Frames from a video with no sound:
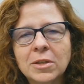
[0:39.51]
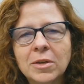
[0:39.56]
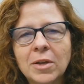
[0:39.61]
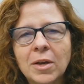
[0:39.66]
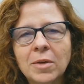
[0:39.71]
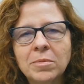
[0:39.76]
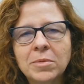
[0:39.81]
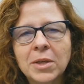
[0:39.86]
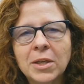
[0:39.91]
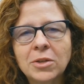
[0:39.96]

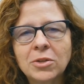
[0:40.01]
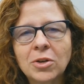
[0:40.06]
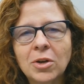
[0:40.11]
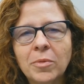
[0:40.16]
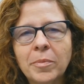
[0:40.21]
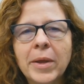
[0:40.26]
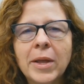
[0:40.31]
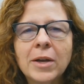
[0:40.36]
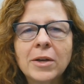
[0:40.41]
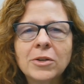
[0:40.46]
up to HR
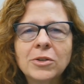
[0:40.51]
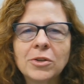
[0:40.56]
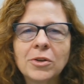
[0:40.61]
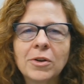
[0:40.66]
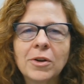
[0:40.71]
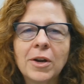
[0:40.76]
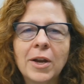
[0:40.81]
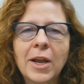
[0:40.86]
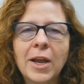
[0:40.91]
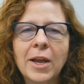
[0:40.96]

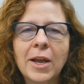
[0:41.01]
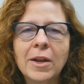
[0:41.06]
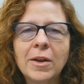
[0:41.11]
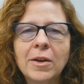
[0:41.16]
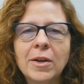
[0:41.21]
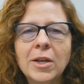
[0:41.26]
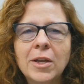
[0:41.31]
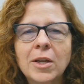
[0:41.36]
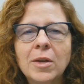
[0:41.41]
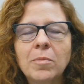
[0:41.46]
manager, and
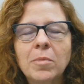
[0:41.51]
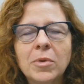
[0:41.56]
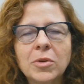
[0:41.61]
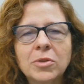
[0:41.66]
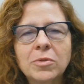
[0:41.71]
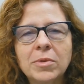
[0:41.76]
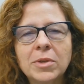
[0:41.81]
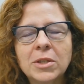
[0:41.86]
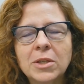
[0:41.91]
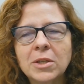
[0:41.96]
most
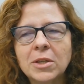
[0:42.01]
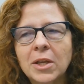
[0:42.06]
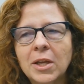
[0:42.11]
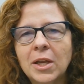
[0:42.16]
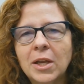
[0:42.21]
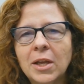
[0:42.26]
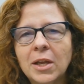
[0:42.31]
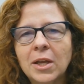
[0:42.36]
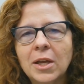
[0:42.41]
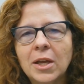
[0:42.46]

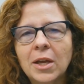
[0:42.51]
recently,